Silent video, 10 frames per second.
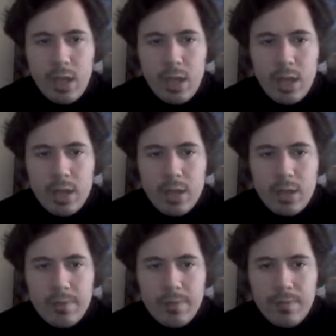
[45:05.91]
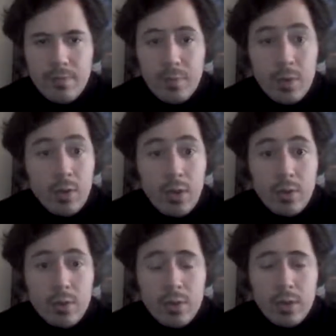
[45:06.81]
We'll
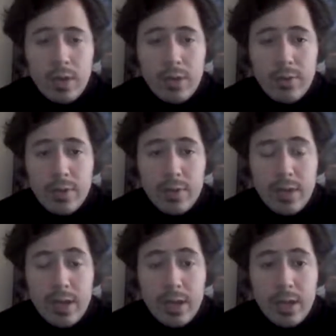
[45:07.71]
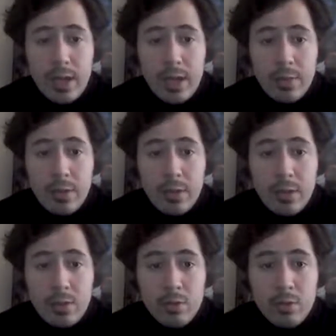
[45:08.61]
know soon enough whether or not I
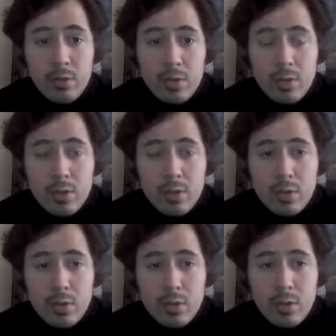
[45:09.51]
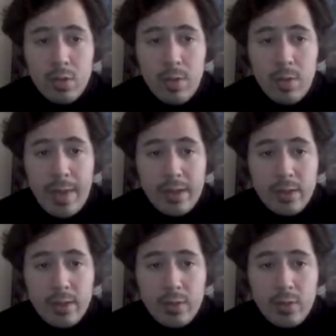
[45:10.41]
will go back
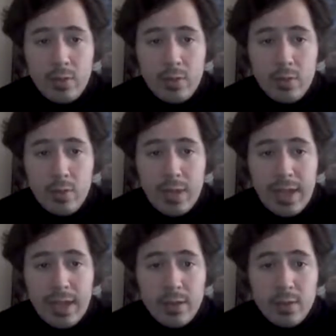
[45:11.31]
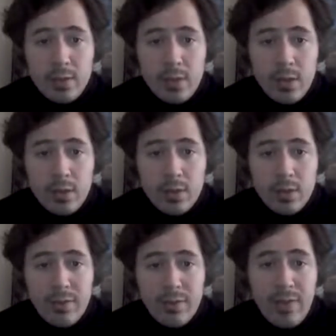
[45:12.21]
and do some quick edits on
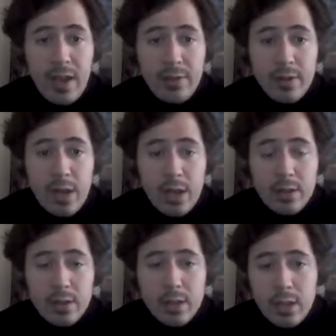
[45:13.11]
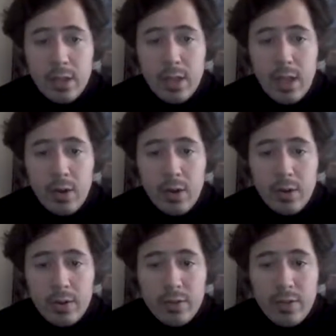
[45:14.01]
Lost Scene 5 or not,
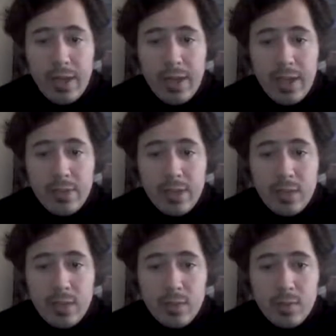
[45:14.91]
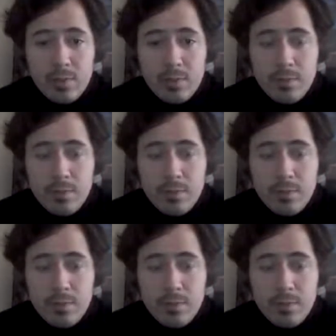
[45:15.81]
or just leave it as is.